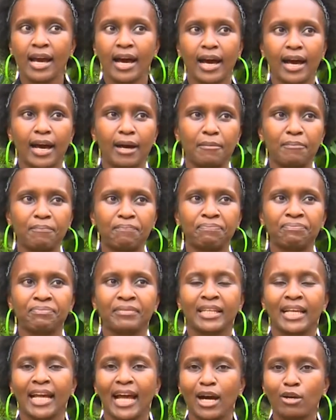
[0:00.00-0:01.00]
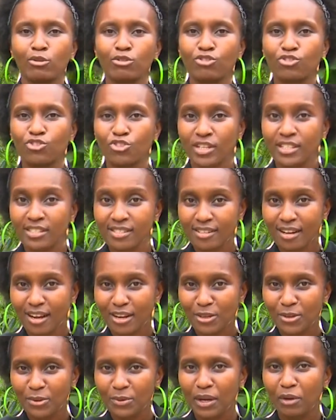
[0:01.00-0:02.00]
Um, how stressed
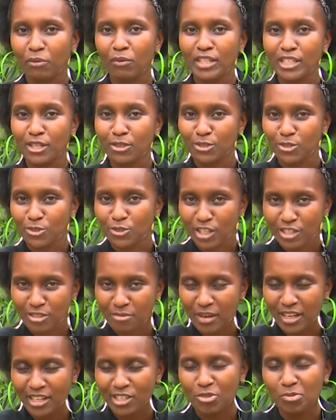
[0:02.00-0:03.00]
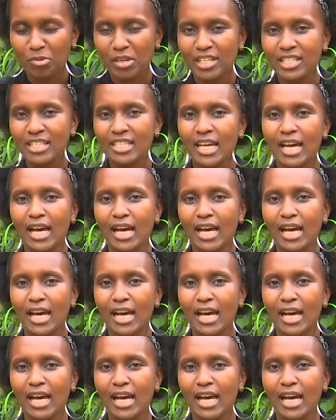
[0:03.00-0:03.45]
are you and what are your stress management,